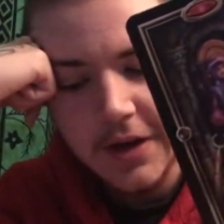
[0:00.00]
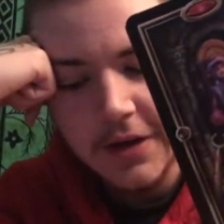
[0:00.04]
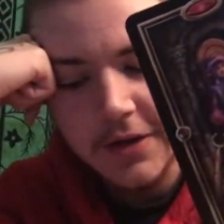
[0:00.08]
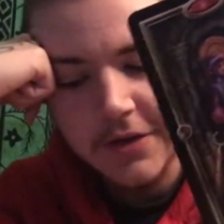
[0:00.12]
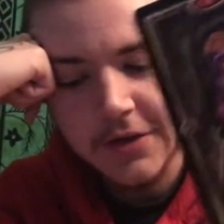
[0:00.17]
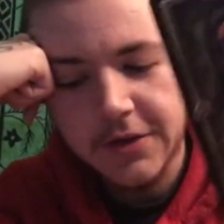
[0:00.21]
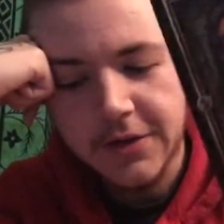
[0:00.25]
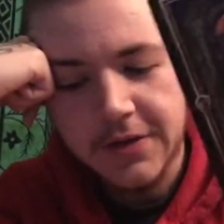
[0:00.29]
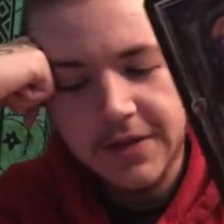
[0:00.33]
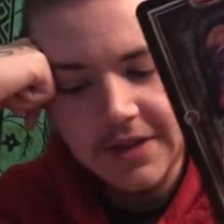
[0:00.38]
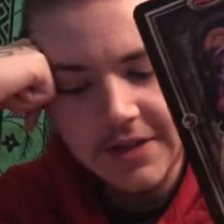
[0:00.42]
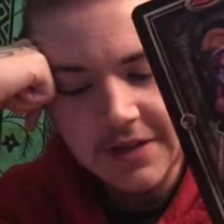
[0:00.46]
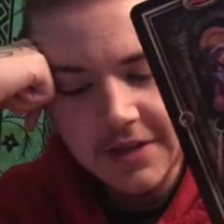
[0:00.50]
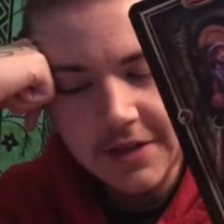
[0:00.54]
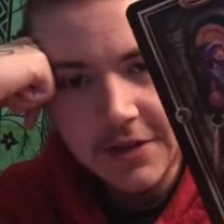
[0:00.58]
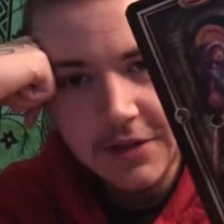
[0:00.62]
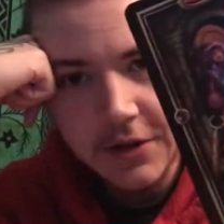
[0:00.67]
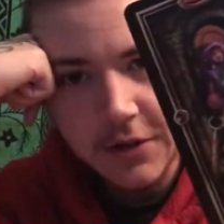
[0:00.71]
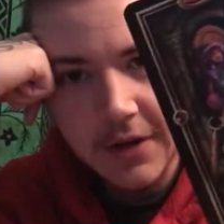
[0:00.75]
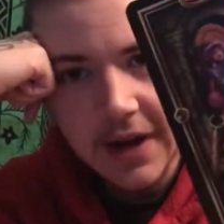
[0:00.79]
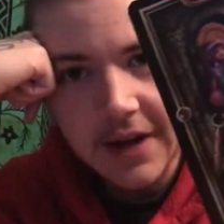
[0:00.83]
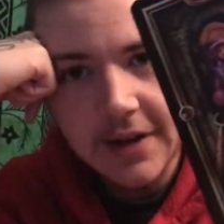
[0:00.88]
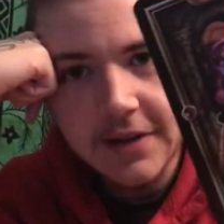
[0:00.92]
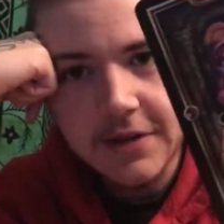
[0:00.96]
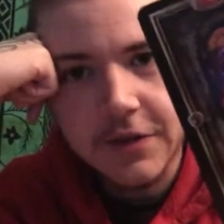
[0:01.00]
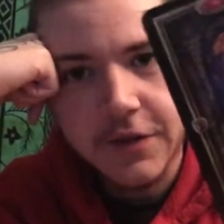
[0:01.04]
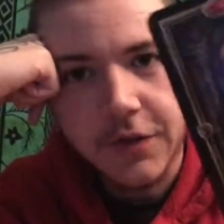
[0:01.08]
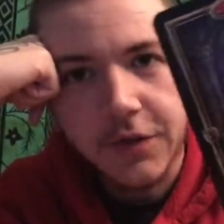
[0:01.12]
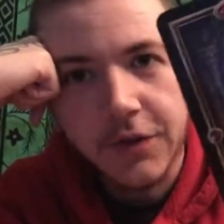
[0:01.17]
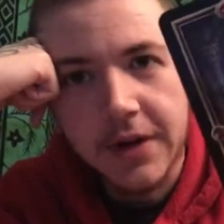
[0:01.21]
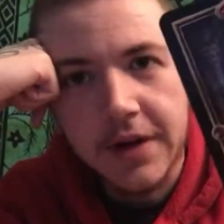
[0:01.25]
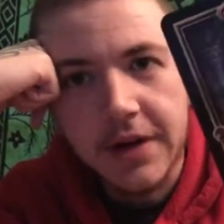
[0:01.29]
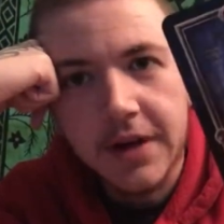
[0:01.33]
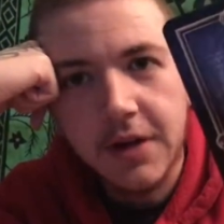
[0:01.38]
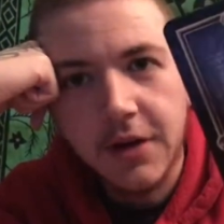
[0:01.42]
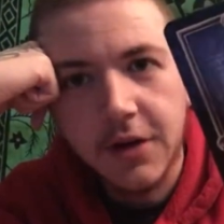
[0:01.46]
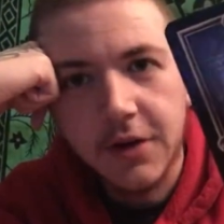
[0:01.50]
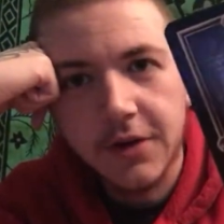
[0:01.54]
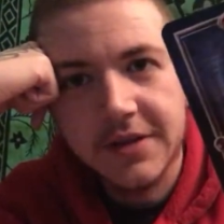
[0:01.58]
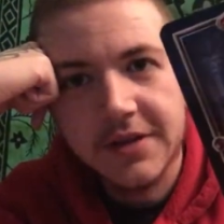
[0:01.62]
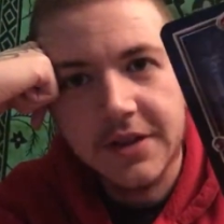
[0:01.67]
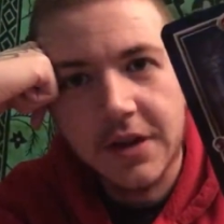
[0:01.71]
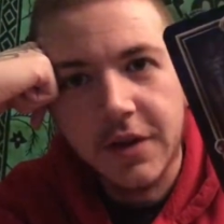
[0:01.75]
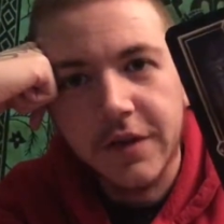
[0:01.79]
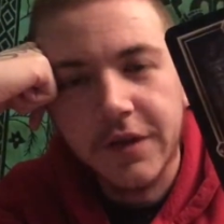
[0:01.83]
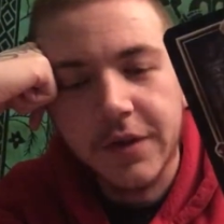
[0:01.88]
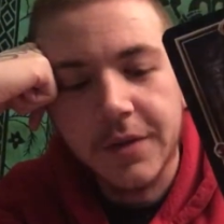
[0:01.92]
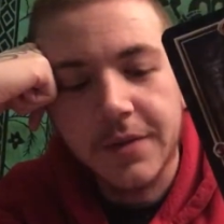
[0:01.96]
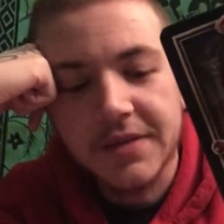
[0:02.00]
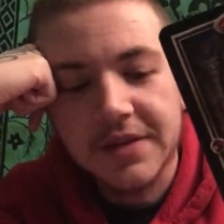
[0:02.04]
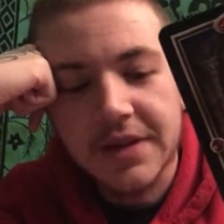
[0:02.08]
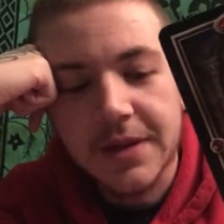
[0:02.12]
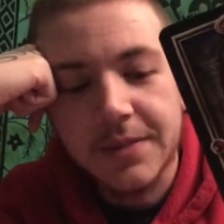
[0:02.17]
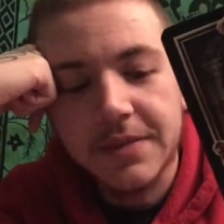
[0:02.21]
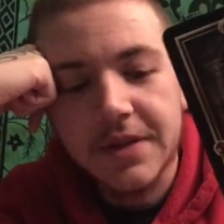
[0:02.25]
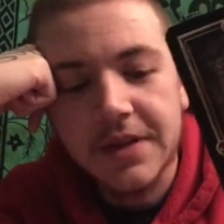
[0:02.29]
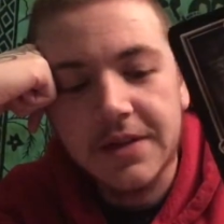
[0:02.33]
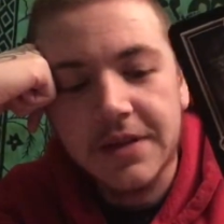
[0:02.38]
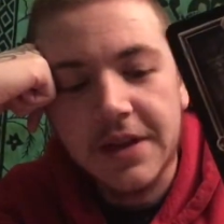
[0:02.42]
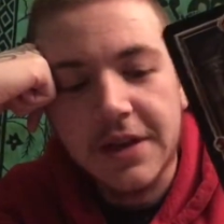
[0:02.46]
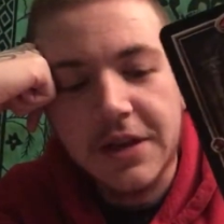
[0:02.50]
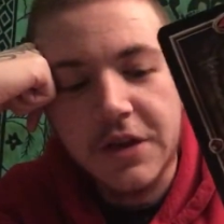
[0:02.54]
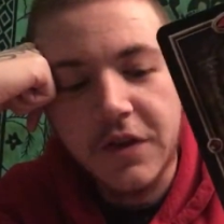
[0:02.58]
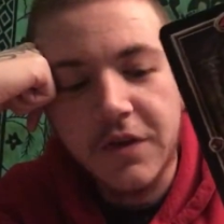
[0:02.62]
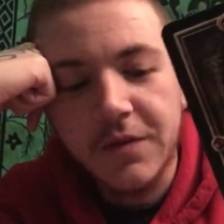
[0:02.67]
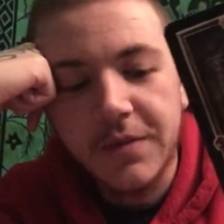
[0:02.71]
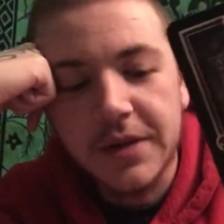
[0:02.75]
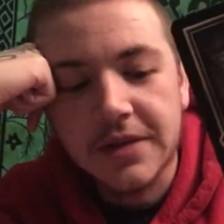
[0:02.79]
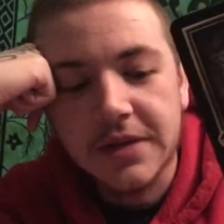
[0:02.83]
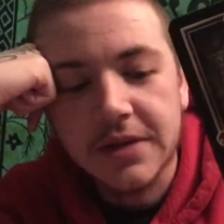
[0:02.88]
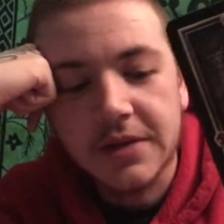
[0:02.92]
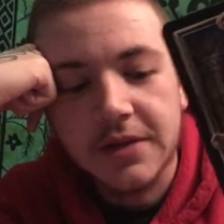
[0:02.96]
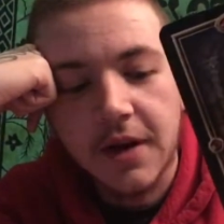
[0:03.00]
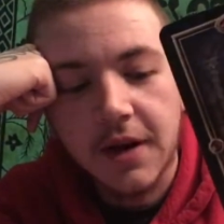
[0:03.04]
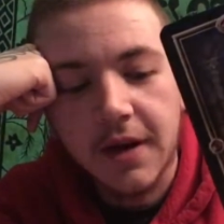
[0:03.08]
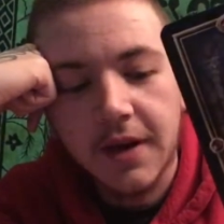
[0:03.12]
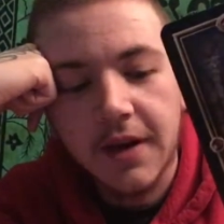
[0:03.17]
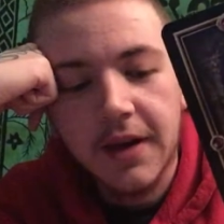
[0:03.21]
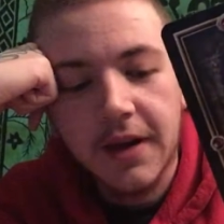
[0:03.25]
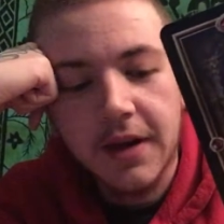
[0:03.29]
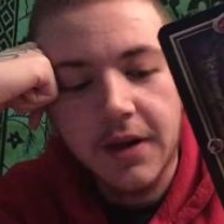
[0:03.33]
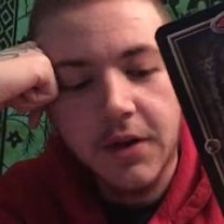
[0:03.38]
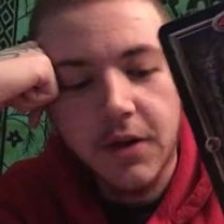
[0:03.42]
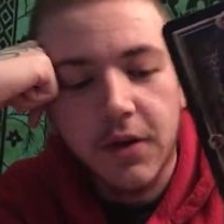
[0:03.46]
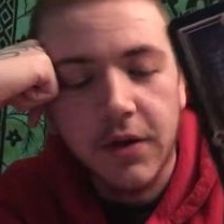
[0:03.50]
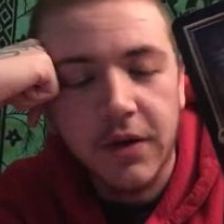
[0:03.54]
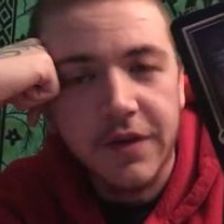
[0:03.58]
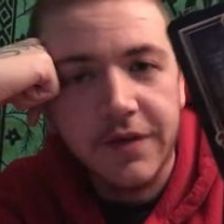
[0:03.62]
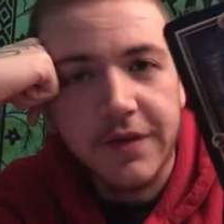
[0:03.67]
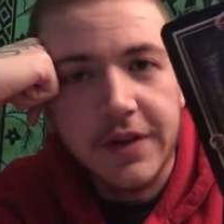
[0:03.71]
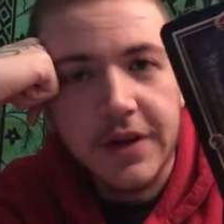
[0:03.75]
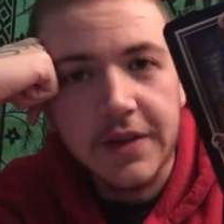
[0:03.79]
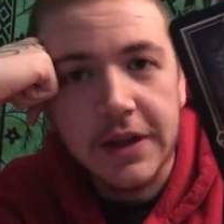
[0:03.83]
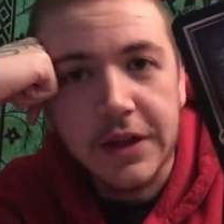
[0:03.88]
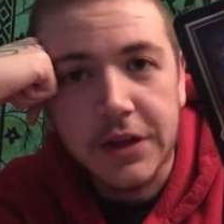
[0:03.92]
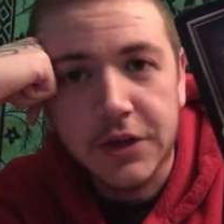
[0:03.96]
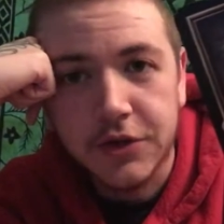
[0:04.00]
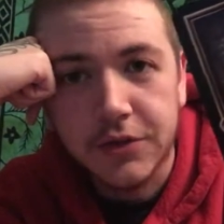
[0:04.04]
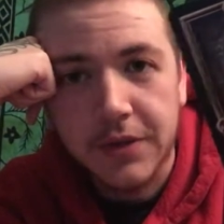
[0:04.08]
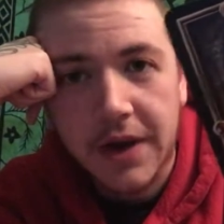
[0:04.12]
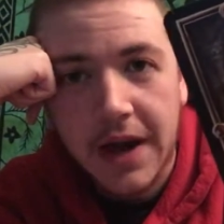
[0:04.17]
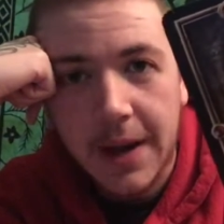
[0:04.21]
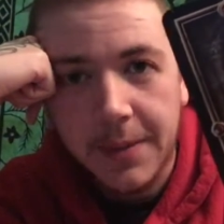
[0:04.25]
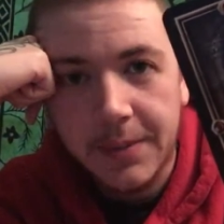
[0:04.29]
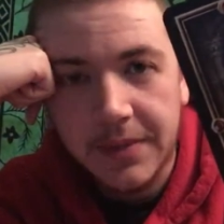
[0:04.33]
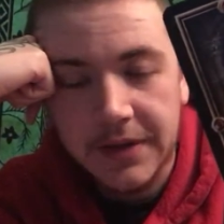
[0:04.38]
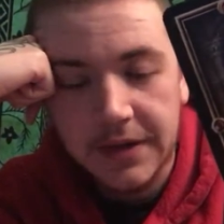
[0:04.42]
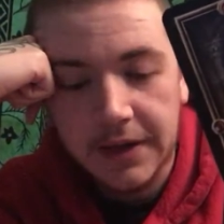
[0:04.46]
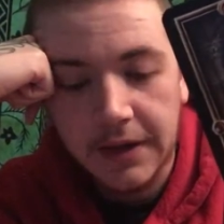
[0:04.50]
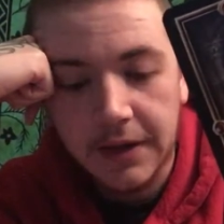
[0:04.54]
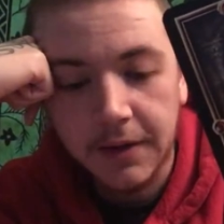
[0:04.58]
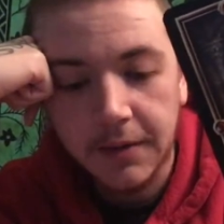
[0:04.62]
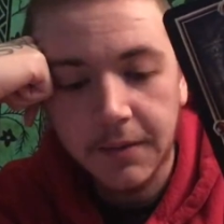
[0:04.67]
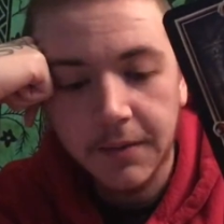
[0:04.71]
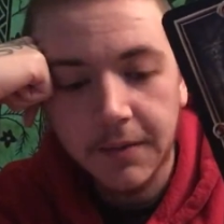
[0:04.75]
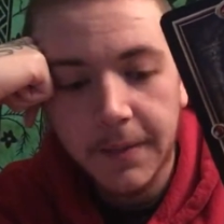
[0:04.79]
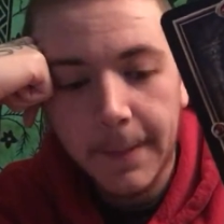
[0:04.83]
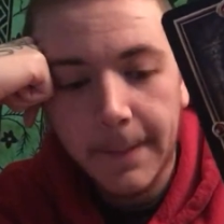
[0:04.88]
So this is you guys freeing yourself from something that you've been stuck in or feeling trapped in.